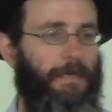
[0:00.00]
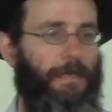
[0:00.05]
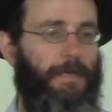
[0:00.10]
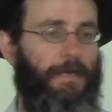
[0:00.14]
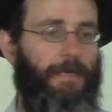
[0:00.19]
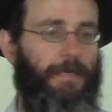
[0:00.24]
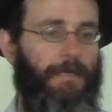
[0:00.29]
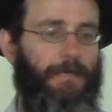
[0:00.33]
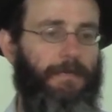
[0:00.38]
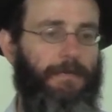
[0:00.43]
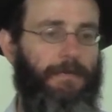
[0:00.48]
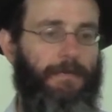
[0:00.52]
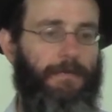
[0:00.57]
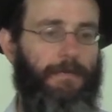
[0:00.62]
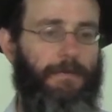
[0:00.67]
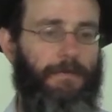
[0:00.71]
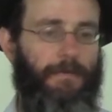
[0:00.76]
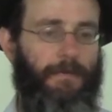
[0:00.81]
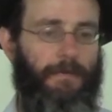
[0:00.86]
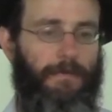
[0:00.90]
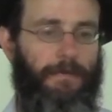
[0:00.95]
and
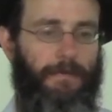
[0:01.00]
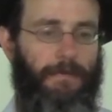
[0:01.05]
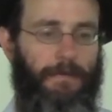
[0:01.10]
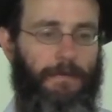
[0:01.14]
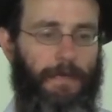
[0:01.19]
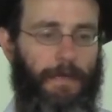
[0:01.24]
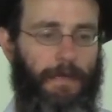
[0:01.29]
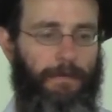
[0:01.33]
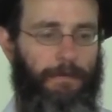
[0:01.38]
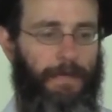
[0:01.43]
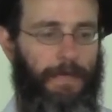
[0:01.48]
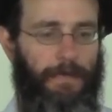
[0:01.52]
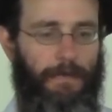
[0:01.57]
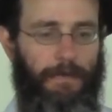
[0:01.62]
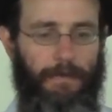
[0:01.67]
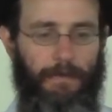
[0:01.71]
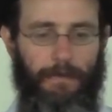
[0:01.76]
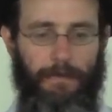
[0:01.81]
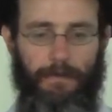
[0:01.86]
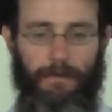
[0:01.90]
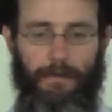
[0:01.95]

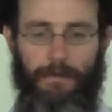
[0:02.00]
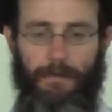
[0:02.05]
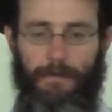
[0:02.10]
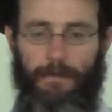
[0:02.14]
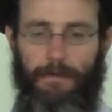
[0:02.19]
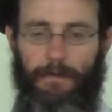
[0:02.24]
then